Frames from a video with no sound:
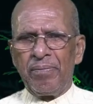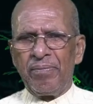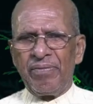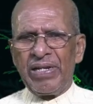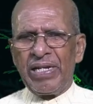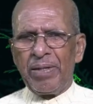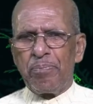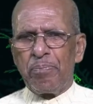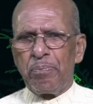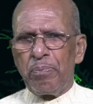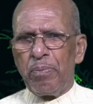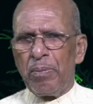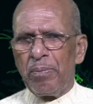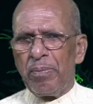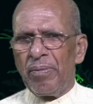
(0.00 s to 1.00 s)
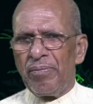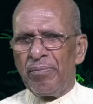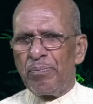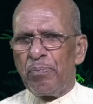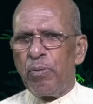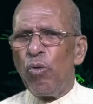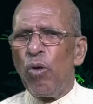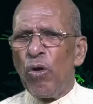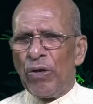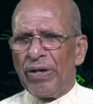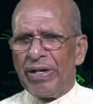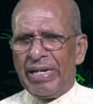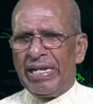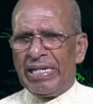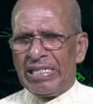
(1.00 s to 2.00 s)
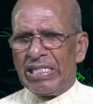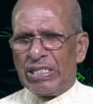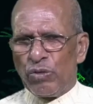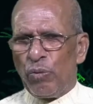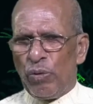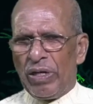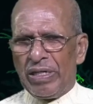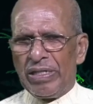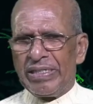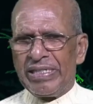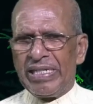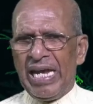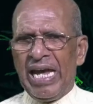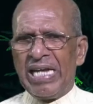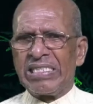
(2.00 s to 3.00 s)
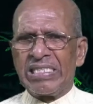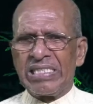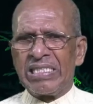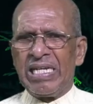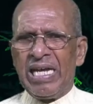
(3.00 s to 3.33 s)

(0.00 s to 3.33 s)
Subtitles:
very poor in this world as